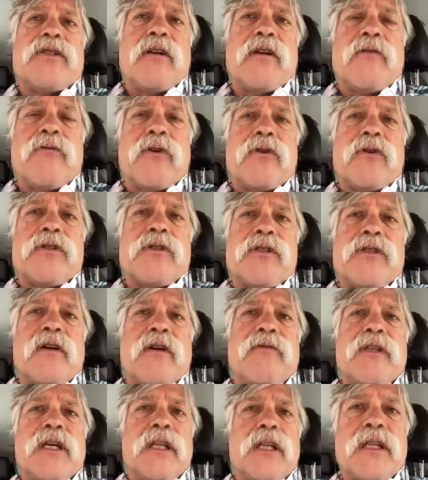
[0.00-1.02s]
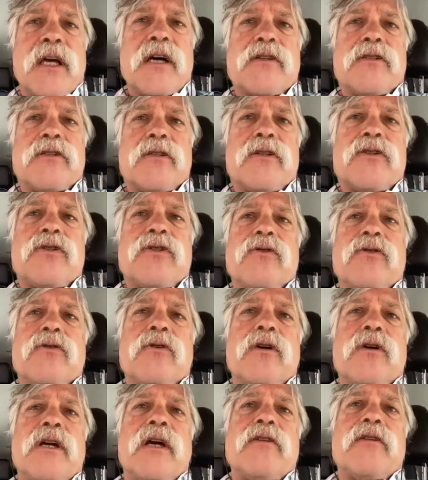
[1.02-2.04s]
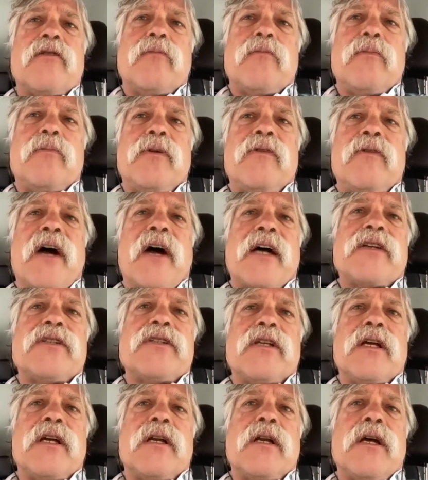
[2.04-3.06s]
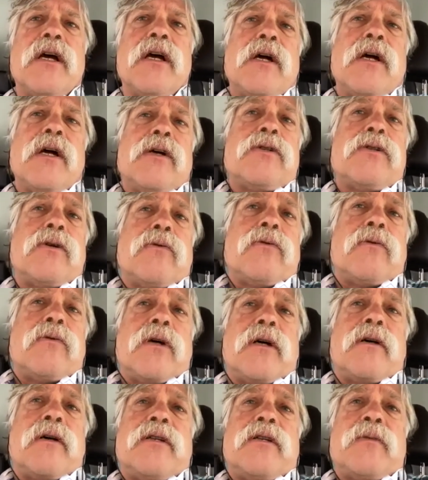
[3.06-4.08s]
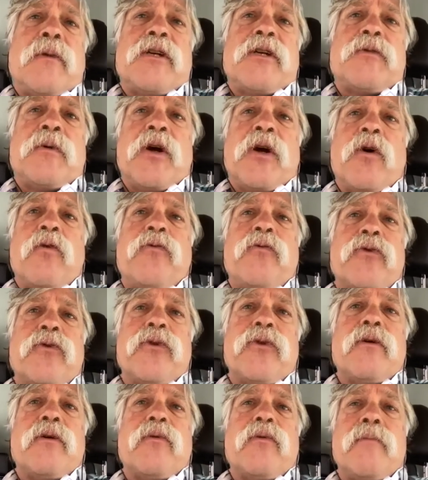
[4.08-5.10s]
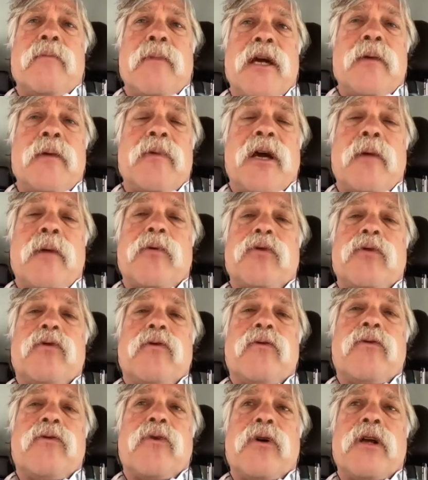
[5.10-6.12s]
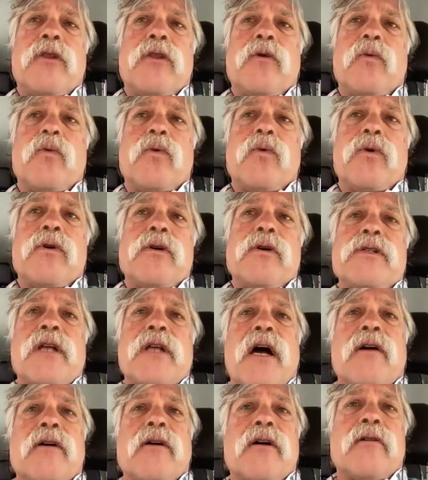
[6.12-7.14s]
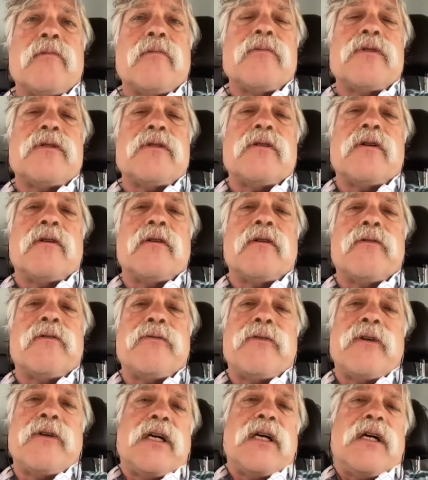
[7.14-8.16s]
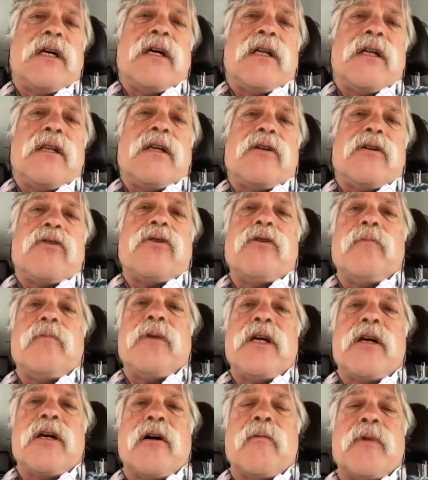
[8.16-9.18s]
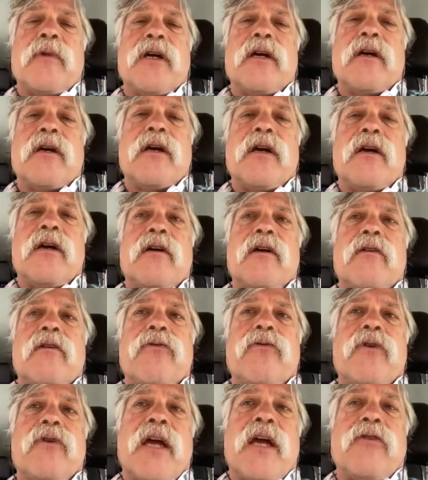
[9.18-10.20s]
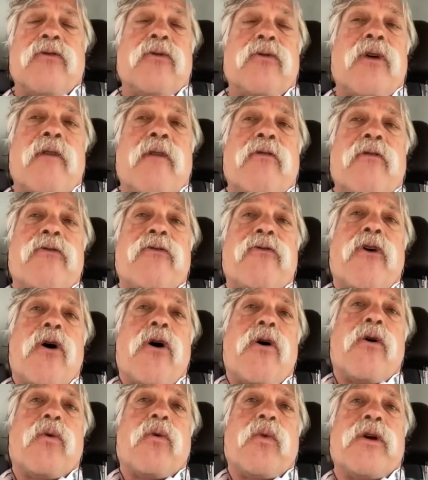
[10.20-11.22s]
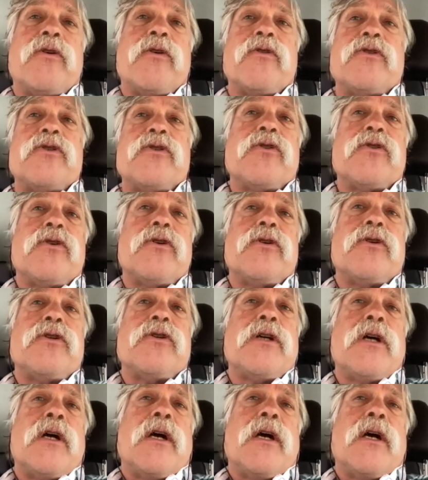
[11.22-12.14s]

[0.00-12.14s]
folks, the 17,000 that still are yet to be vaccinated. So this makes me hopeful that we may be able to avoid the worst outcomes of that could be coming if we do have a fall winter surge.